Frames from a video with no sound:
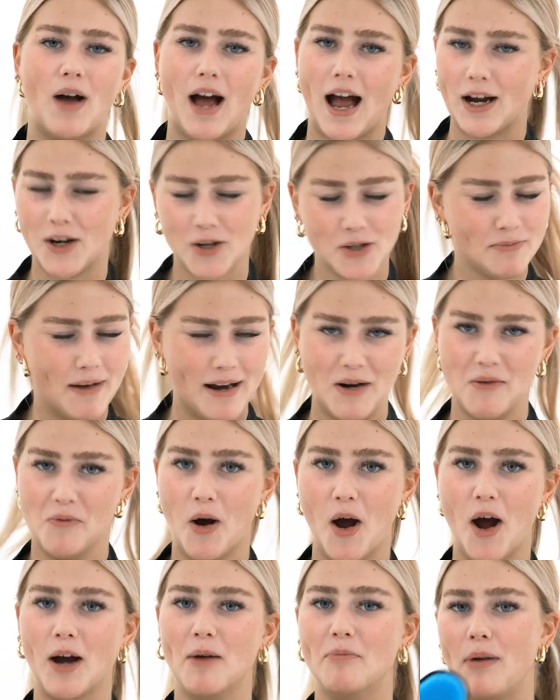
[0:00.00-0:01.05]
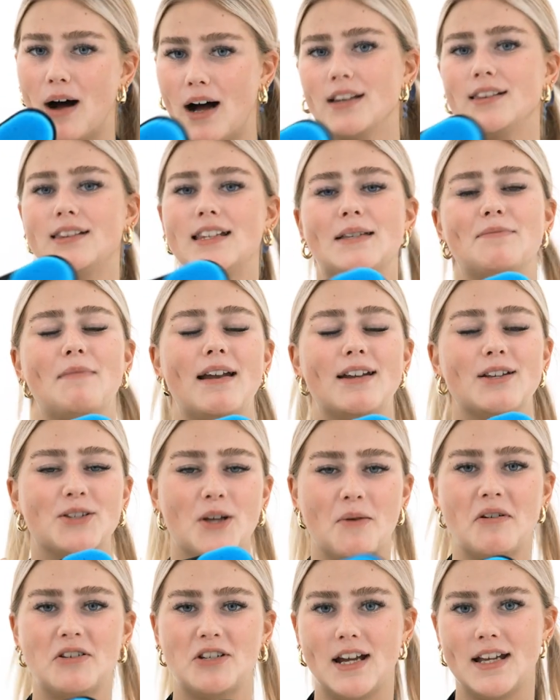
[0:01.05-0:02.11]
I couldn't make it work, but this made it
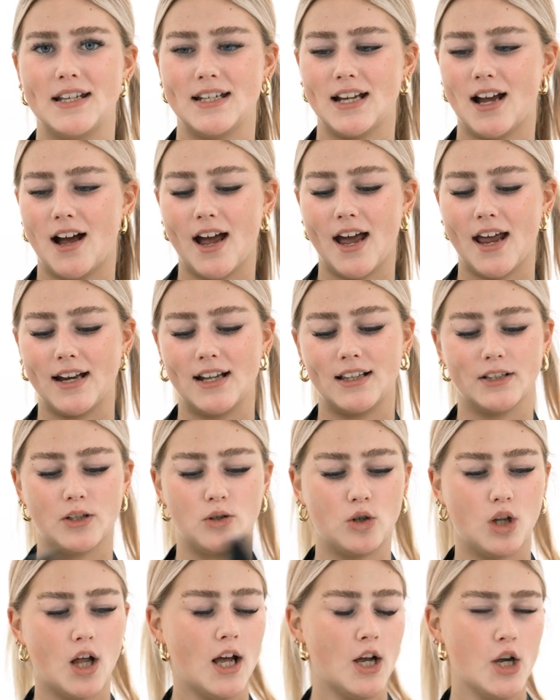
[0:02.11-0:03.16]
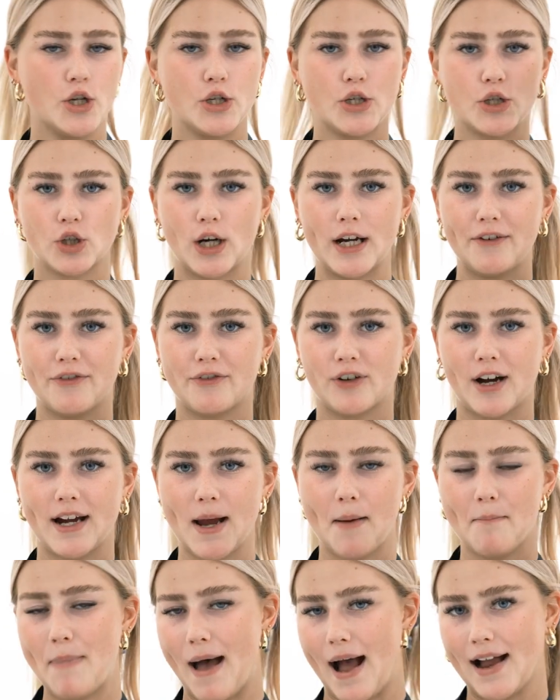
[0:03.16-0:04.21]
so much easier and a little
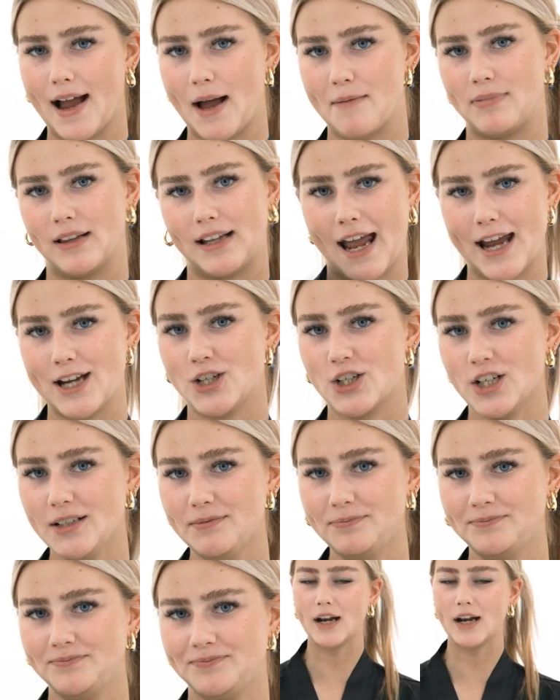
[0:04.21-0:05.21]
streak-free back application. So